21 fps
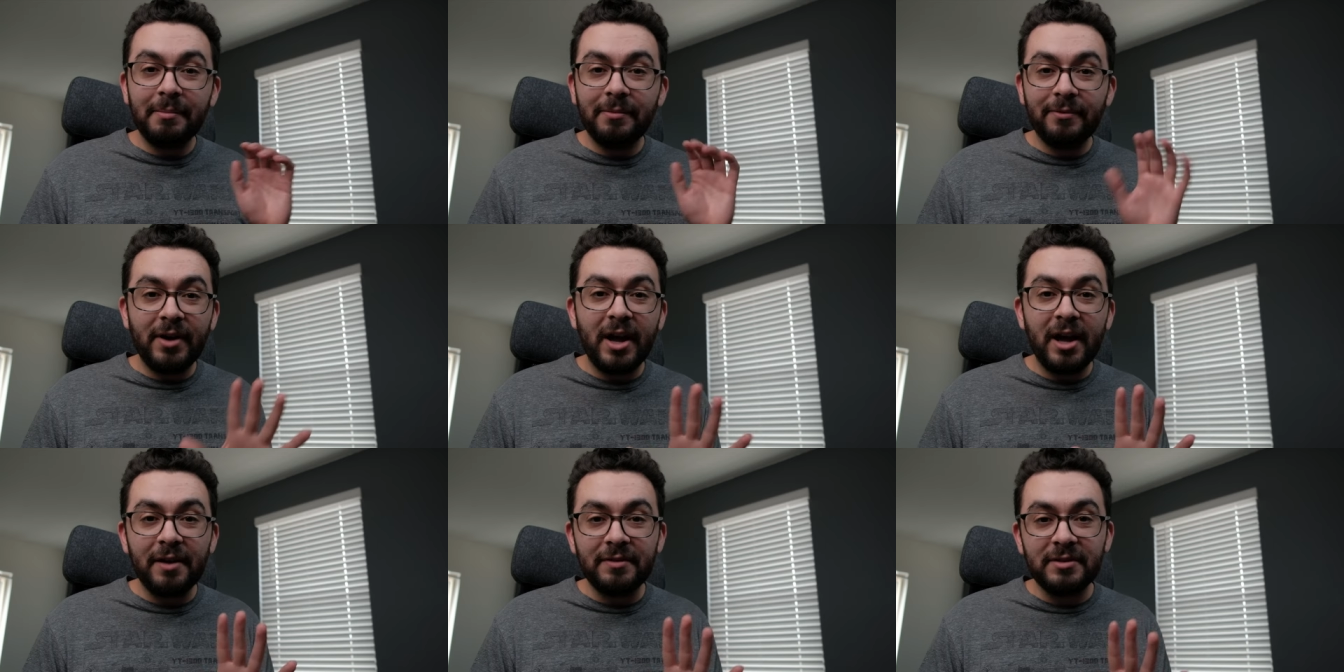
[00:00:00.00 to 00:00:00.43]

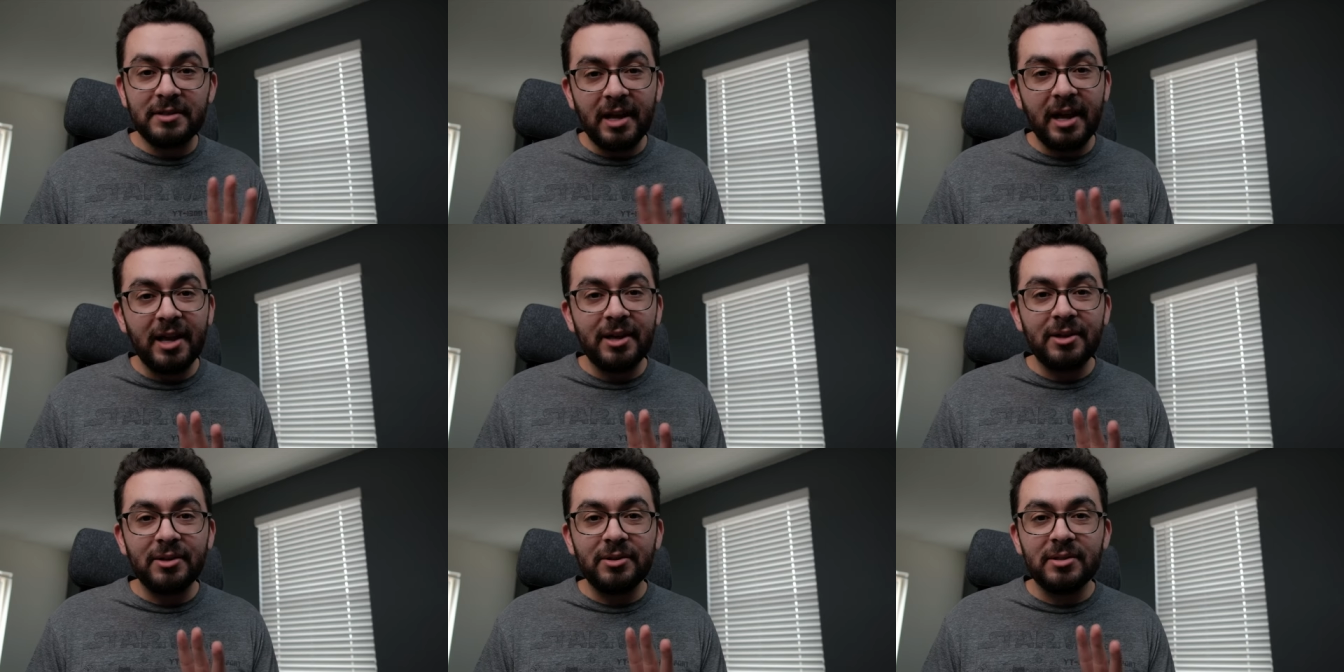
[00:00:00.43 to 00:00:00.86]
five
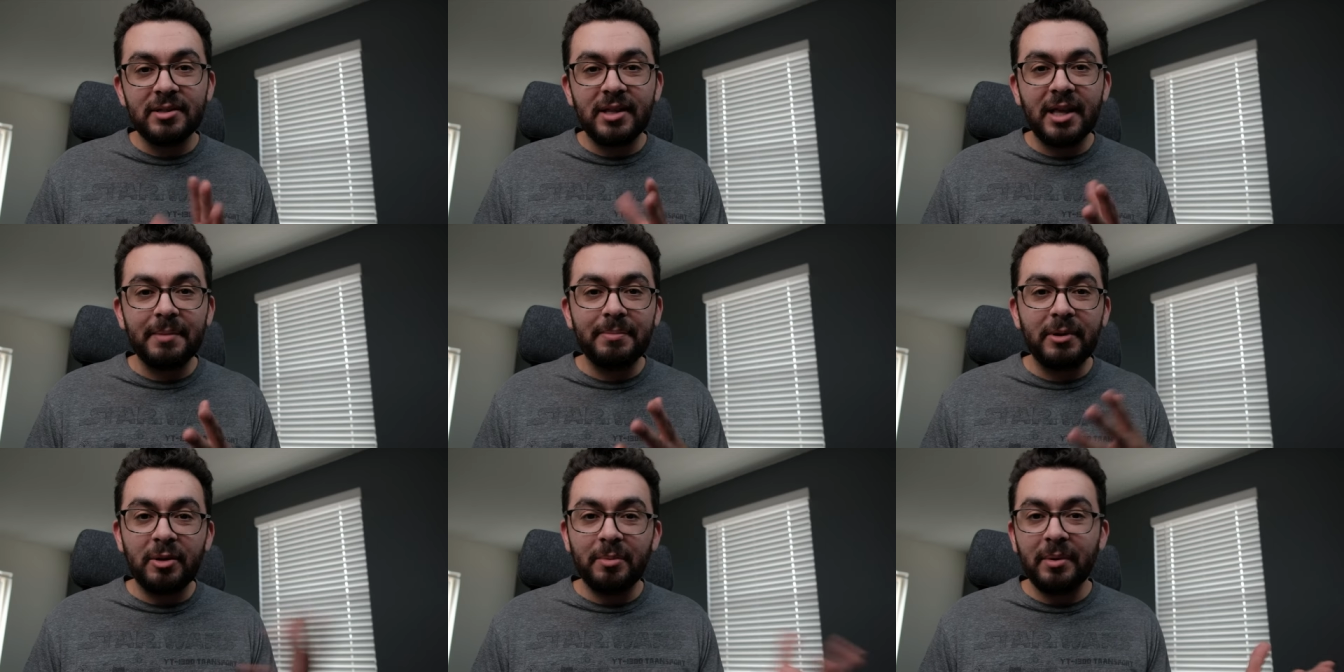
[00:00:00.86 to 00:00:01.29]
styles
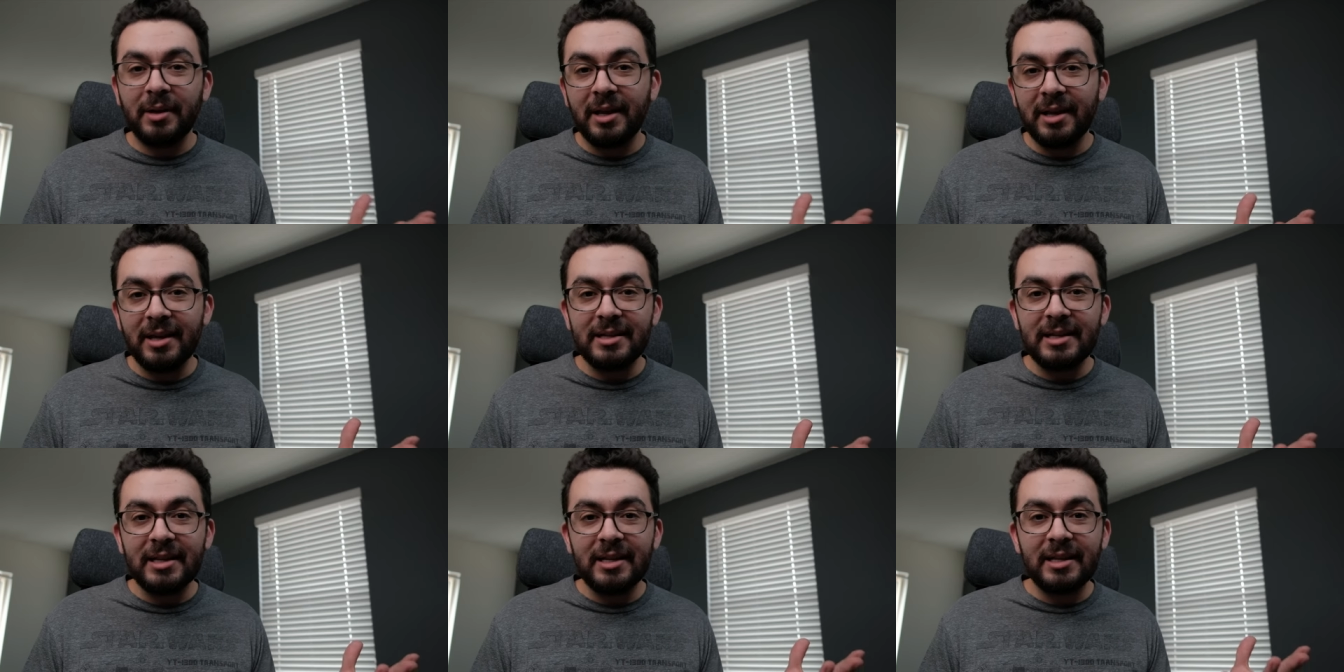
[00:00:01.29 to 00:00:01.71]
that Peter
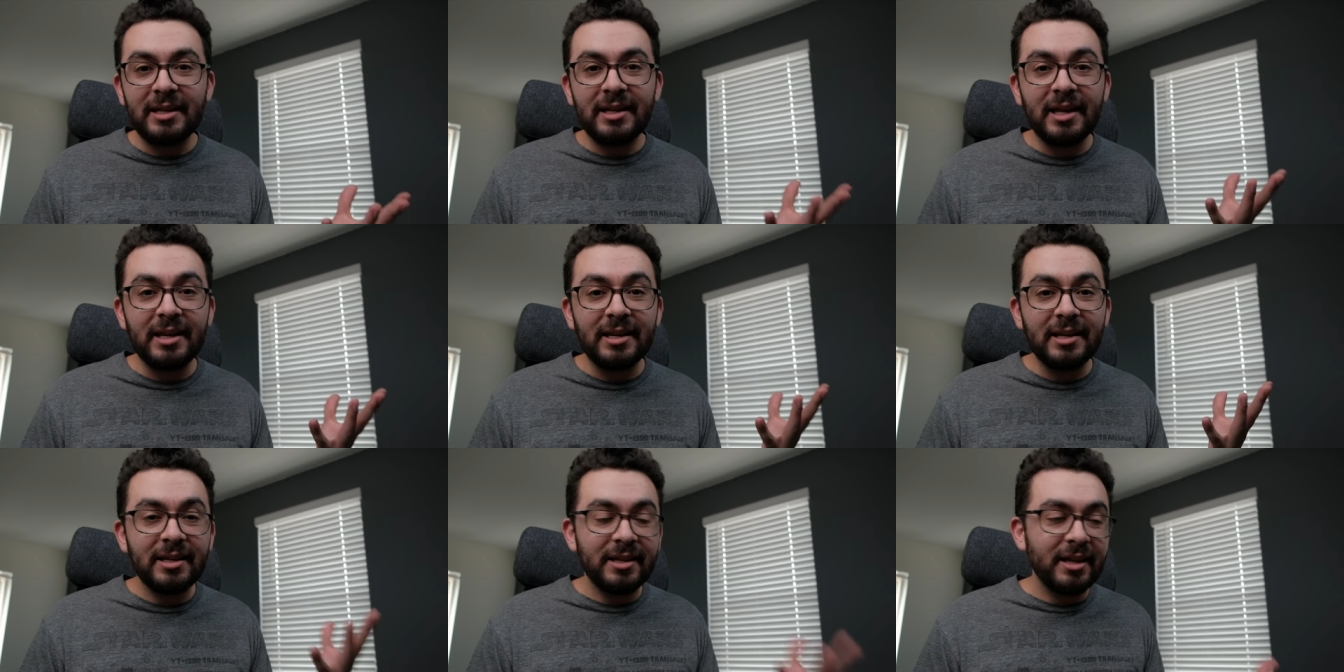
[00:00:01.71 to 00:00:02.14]
McKinnon did
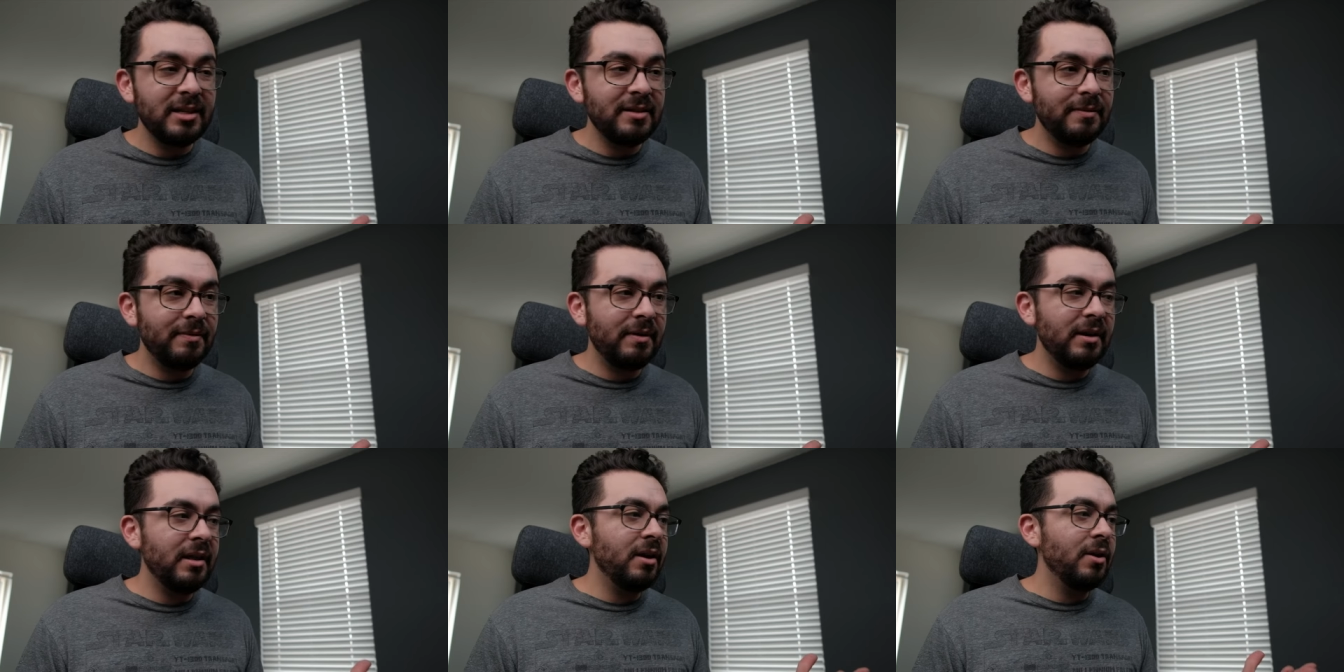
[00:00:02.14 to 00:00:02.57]
in his
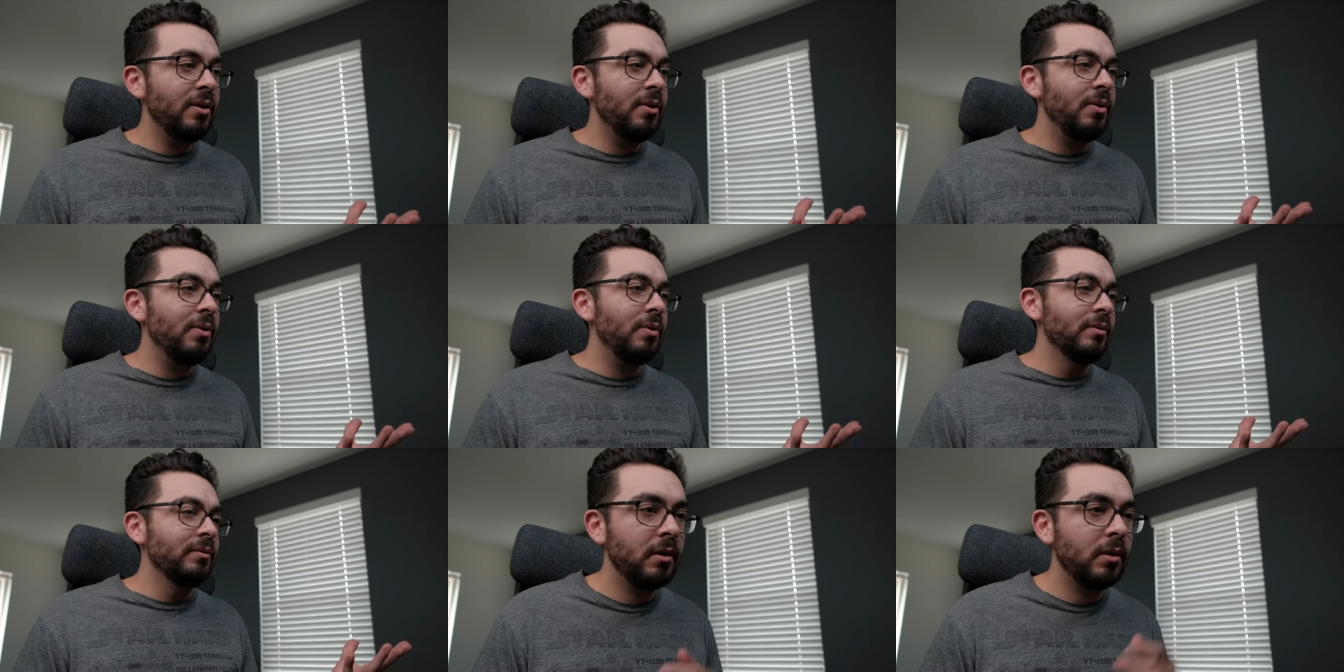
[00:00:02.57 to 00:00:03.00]

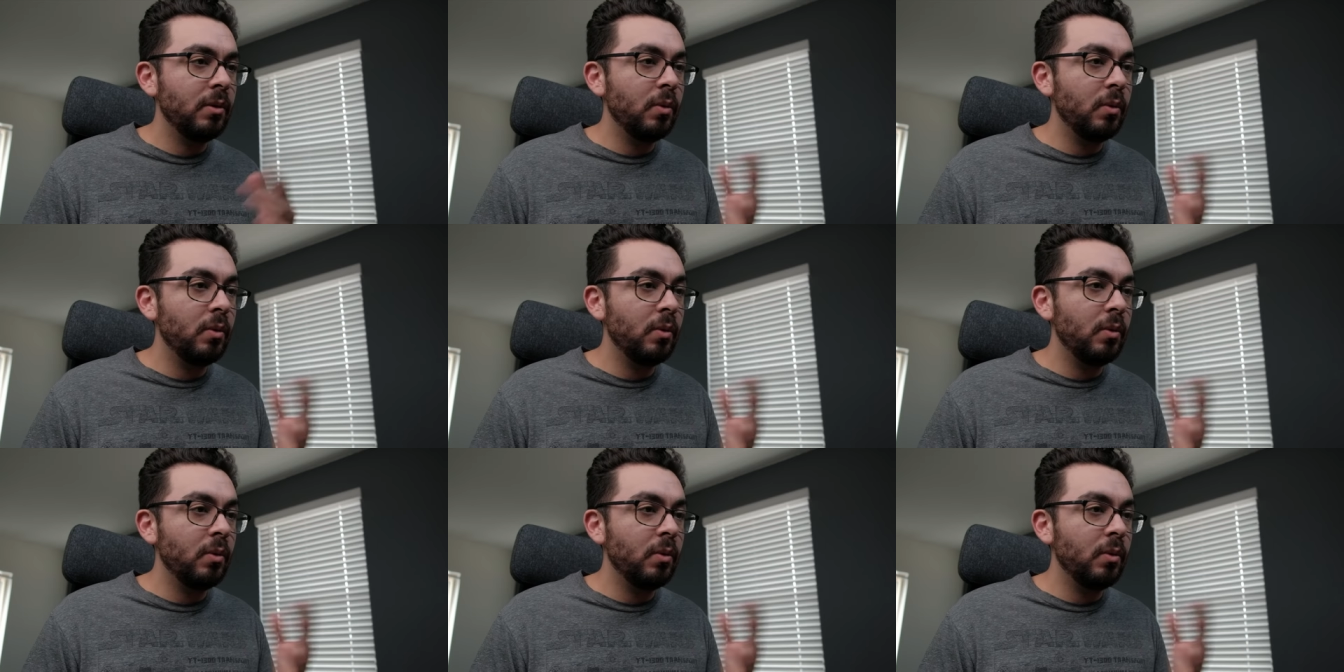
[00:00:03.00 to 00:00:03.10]
video.